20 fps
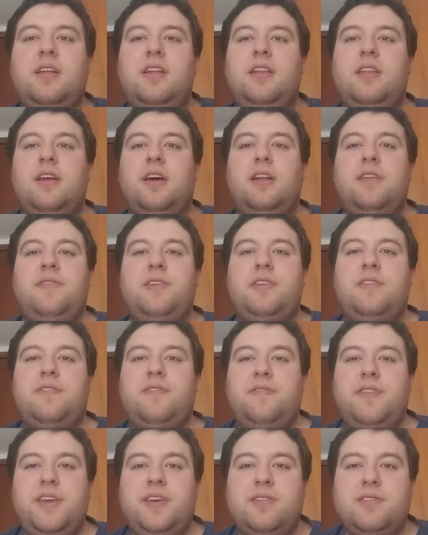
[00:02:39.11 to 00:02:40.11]
none of it
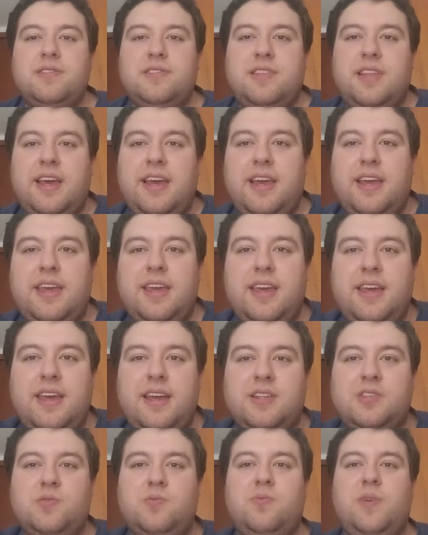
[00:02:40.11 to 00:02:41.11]
feels like
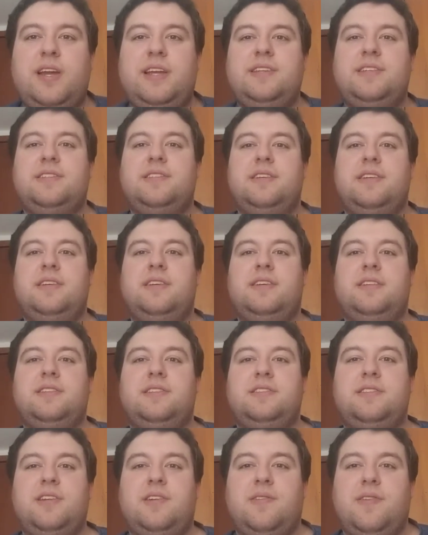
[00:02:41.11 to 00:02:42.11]
it's wasted
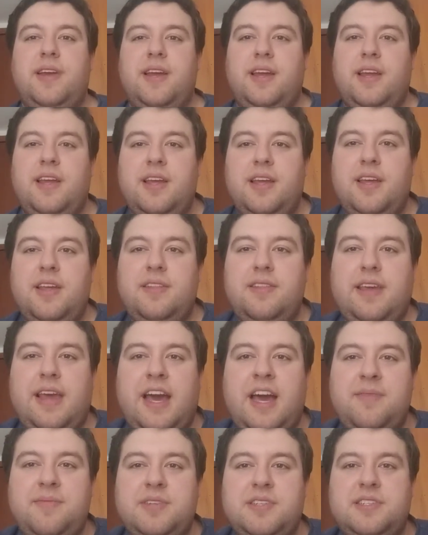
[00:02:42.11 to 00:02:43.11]
considering the
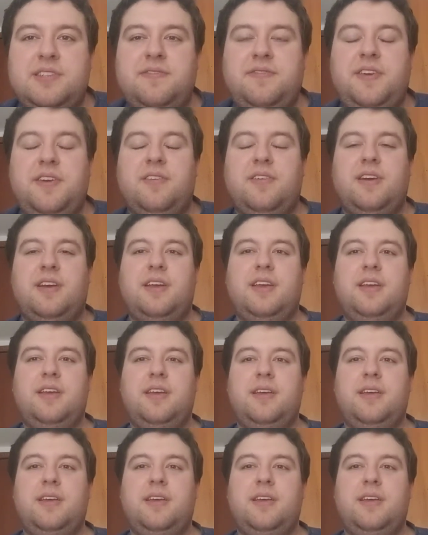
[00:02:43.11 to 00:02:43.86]
atmospheric